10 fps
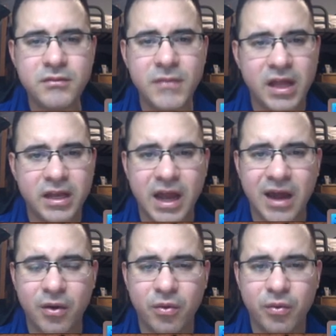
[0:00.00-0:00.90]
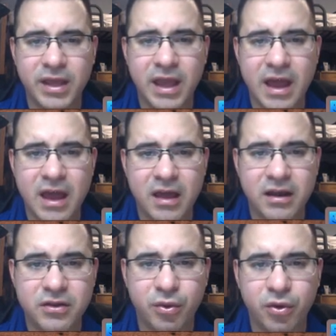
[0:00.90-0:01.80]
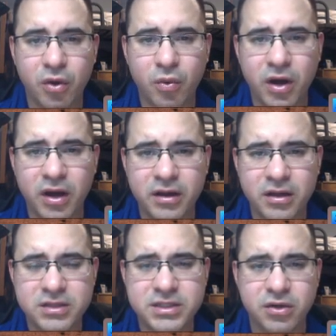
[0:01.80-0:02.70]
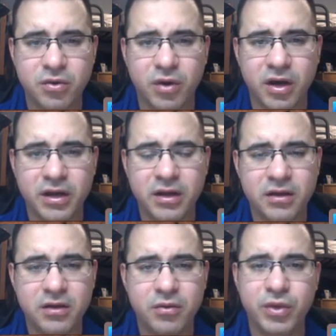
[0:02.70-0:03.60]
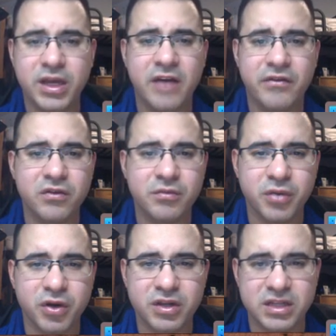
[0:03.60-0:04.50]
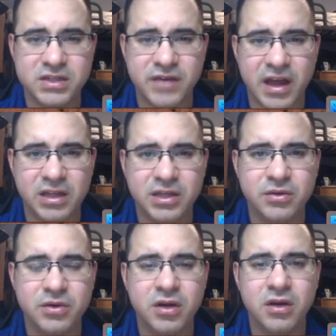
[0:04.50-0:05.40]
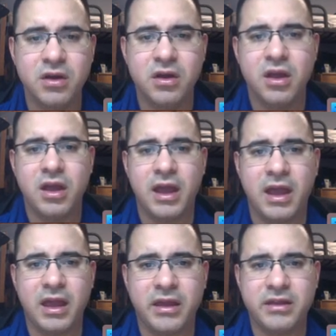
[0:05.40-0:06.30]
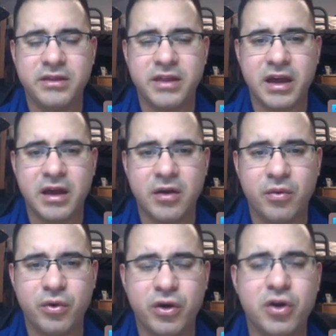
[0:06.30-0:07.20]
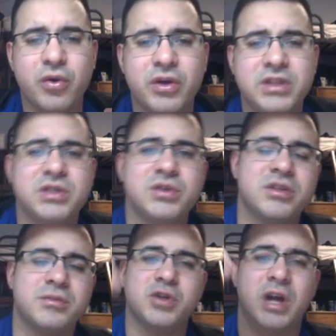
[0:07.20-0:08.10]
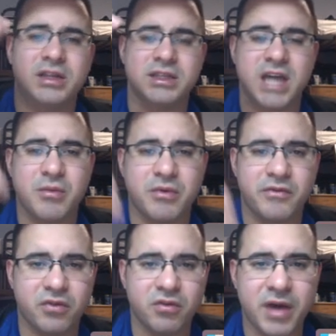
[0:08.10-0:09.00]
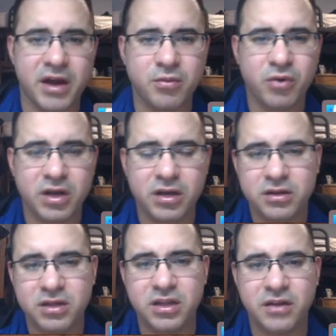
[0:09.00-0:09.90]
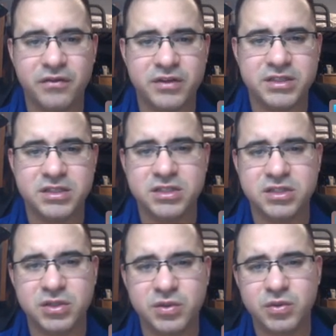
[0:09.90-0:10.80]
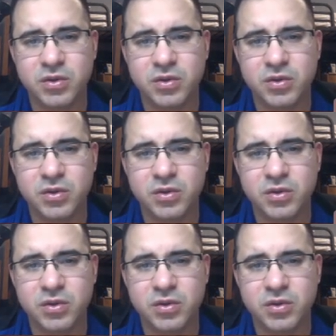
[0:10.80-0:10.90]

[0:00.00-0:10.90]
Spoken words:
Now, we had 301.01. We got from the book this value, and we're going to subtract the top one from the bottom one. The difference is 2.